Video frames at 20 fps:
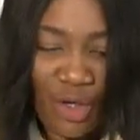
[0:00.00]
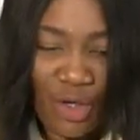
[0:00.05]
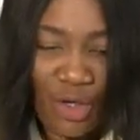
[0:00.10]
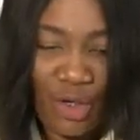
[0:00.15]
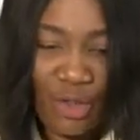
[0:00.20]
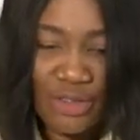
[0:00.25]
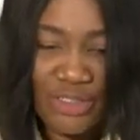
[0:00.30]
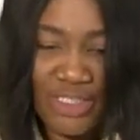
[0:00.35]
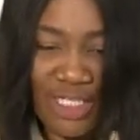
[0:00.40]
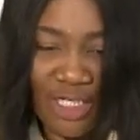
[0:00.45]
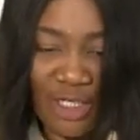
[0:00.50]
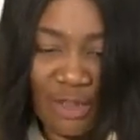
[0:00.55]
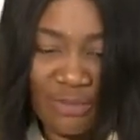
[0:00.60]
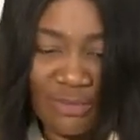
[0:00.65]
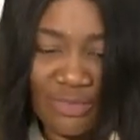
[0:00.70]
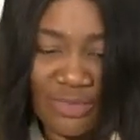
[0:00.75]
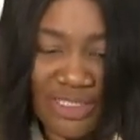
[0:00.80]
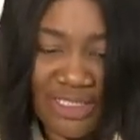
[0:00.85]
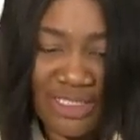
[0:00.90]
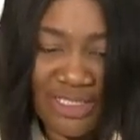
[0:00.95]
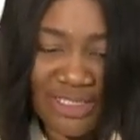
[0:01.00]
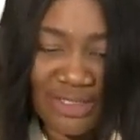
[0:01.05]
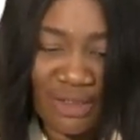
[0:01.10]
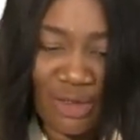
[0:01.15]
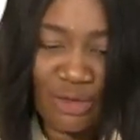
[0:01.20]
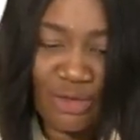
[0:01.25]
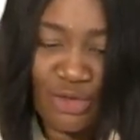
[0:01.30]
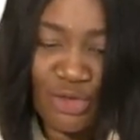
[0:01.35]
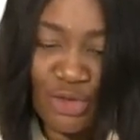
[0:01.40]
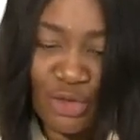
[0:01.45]

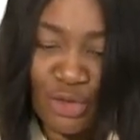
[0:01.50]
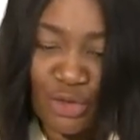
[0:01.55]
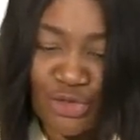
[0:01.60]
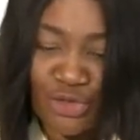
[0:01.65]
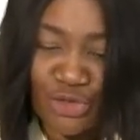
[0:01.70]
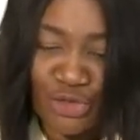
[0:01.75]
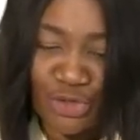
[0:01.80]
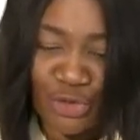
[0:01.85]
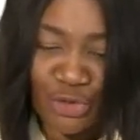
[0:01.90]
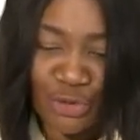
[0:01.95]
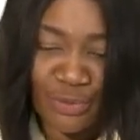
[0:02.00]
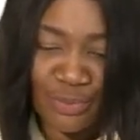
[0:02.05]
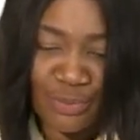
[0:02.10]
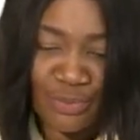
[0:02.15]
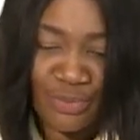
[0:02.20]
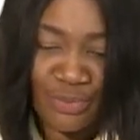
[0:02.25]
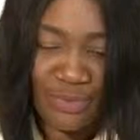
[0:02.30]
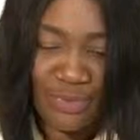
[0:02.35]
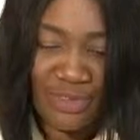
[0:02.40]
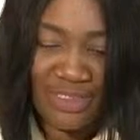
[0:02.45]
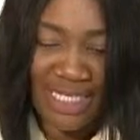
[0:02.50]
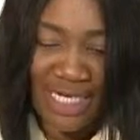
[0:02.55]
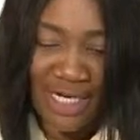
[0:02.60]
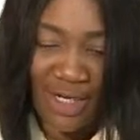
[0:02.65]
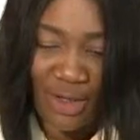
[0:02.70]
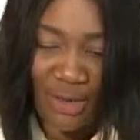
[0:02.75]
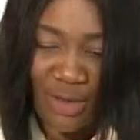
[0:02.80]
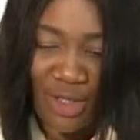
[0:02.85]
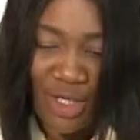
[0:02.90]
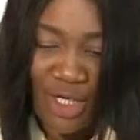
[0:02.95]
YouTube
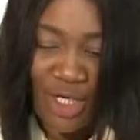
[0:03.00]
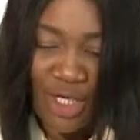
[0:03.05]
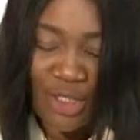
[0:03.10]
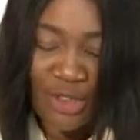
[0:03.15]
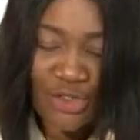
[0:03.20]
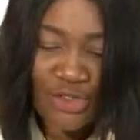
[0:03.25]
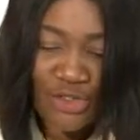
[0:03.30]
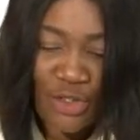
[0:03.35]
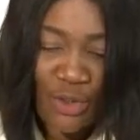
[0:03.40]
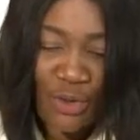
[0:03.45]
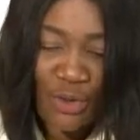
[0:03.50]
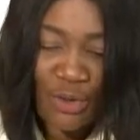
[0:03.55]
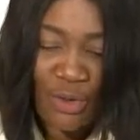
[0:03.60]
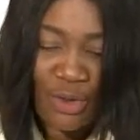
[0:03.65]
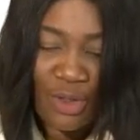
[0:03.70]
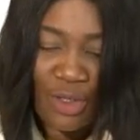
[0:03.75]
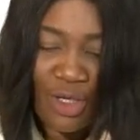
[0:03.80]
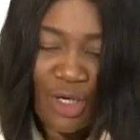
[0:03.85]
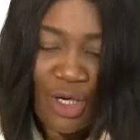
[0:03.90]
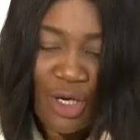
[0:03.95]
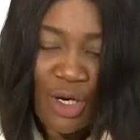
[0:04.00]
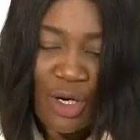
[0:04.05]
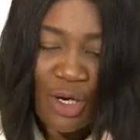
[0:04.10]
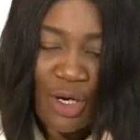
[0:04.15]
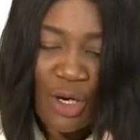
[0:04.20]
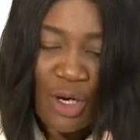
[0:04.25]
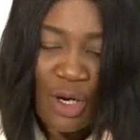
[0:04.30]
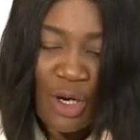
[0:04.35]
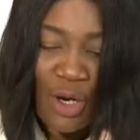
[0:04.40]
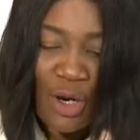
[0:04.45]
now. So
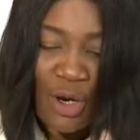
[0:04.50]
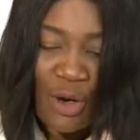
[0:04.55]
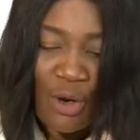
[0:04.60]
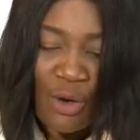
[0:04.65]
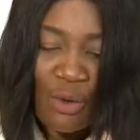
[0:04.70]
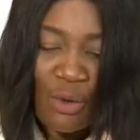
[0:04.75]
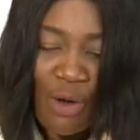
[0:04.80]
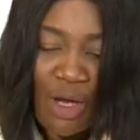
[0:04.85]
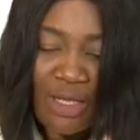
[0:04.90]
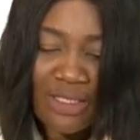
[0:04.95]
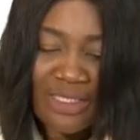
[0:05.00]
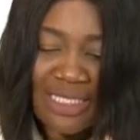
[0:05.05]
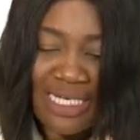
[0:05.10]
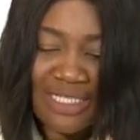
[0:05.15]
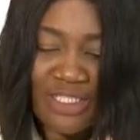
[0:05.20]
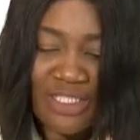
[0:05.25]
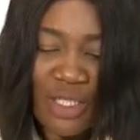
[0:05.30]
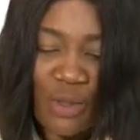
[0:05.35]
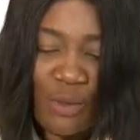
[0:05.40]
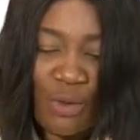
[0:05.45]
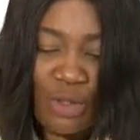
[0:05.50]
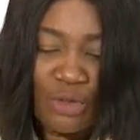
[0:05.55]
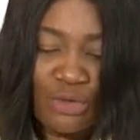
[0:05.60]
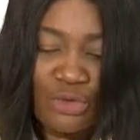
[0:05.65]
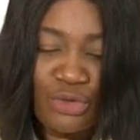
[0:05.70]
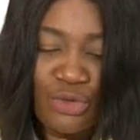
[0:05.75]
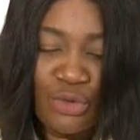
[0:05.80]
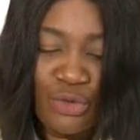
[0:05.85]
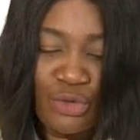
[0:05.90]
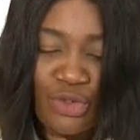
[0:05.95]
what can
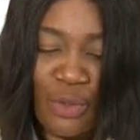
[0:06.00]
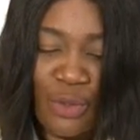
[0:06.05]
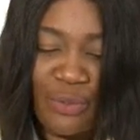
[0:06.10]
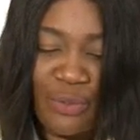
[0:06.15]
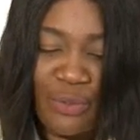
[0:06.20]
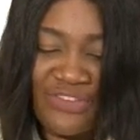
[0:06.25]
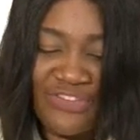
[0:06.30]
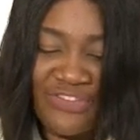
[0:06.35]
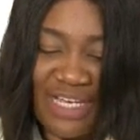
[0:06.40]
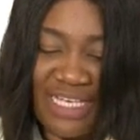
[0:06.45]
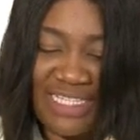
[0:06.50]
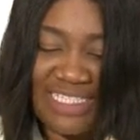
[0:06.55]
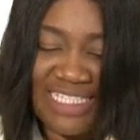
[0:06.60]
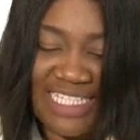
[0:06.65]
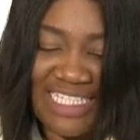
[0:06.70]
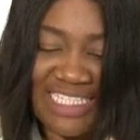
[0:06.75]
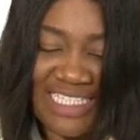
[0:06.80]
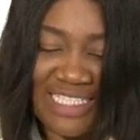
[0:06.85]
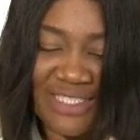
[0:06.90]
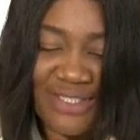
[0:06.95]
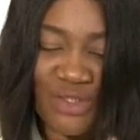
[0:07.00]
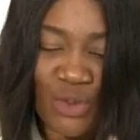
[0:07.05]
someone do to prevent kidney